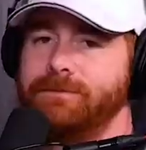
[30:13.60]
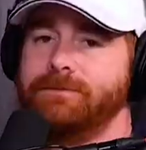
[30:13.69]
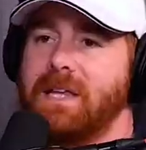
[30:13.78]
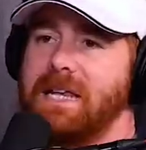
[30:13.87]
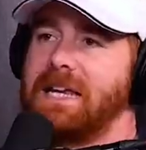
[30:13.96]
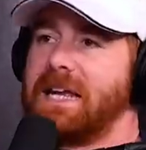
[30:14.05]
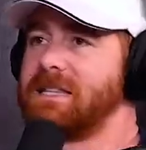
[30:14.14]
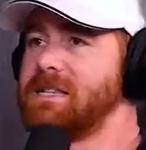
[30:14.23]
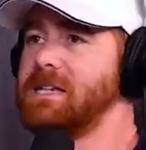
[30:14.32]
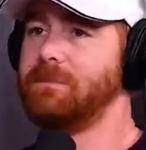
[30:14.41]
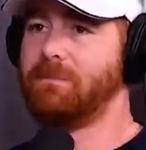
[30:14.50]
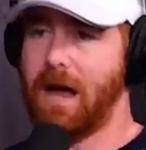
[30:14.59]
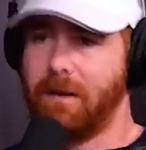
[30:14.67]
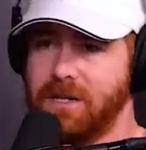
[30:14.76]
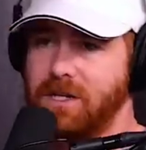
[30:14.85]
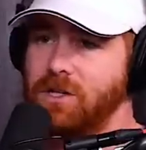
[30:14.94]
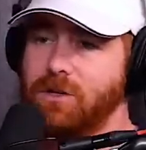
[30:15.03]
and he got to see
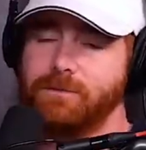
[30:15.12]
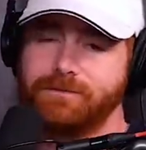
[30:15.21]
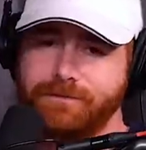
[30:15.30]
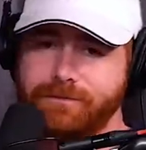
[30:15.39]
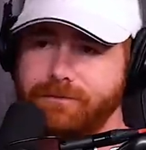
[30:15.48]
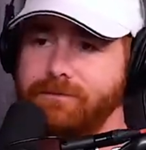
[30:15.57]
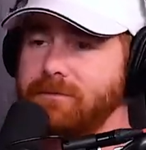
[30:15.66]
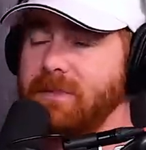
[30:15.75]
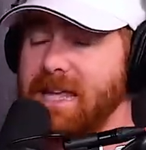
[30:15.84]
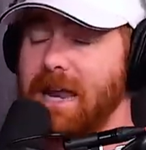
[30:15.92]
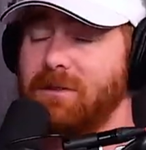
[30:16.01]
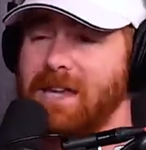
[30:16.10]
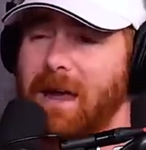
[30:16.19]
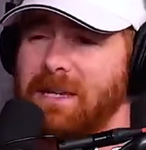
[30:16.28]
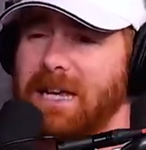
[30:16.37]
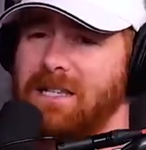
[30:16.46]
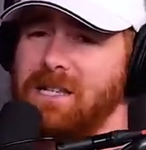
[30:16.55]
Bobby and you and I was
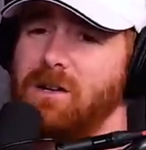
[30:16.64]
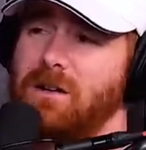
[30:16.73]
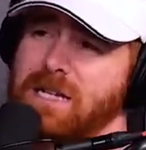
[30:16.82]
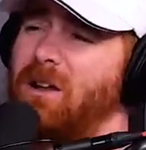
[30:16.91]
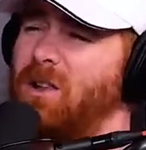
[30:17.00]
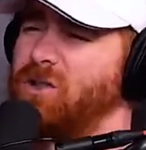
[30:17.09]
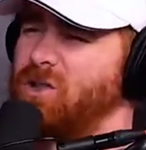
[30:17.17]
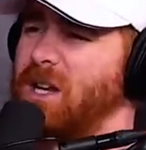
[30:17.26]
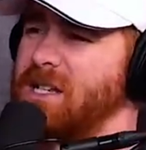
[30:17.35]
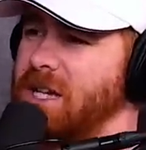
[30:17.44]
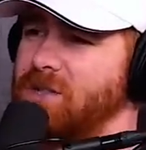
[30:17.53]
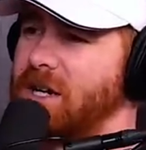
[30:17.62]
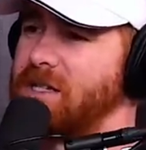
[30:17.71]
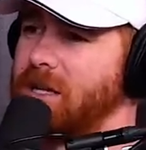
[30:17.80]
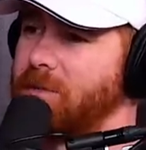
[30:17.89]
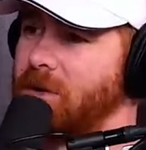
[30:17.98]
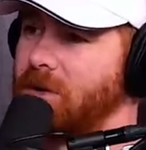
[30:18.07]
happy he got to see you. I was like, how long did you guys stay? Did you guys
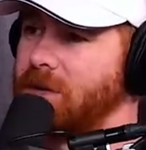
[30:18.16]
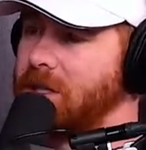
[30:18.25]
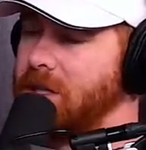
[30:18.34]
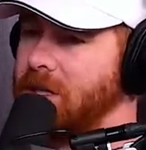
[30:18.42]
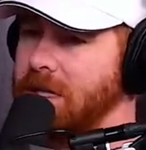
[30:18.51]
dip early?